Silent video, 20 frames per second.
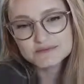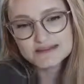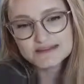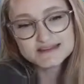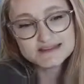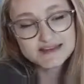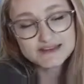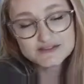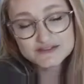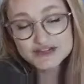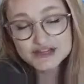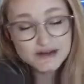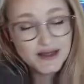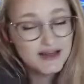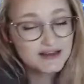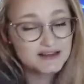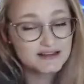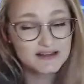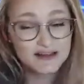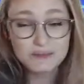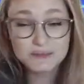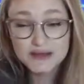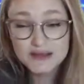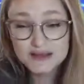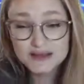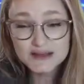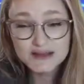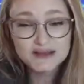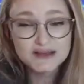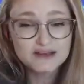to see if she had to like
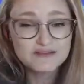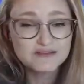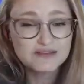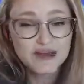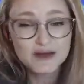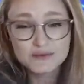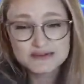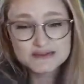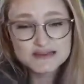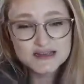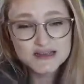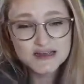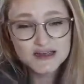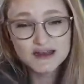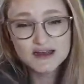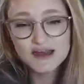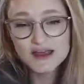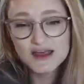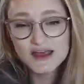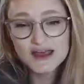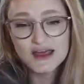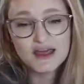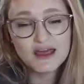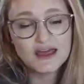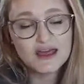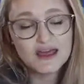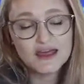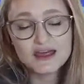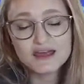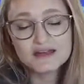pee, if that was it.
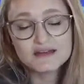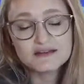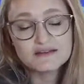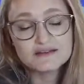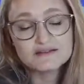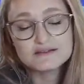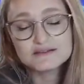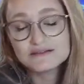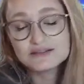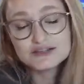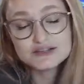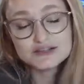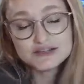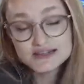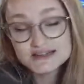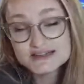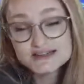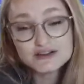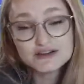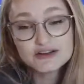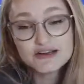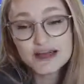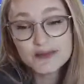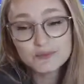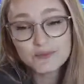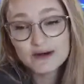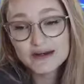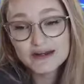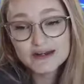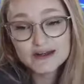And she still
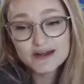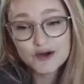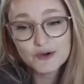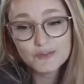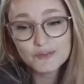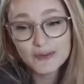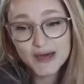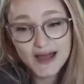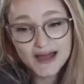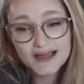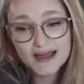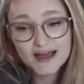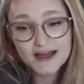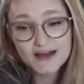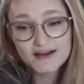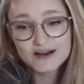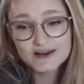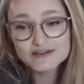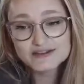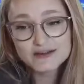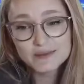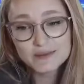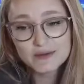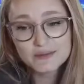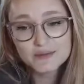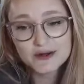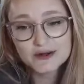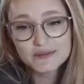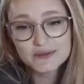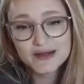kept wanting to go back out every time I
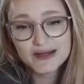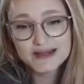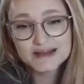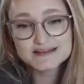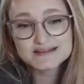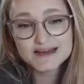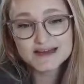brought her back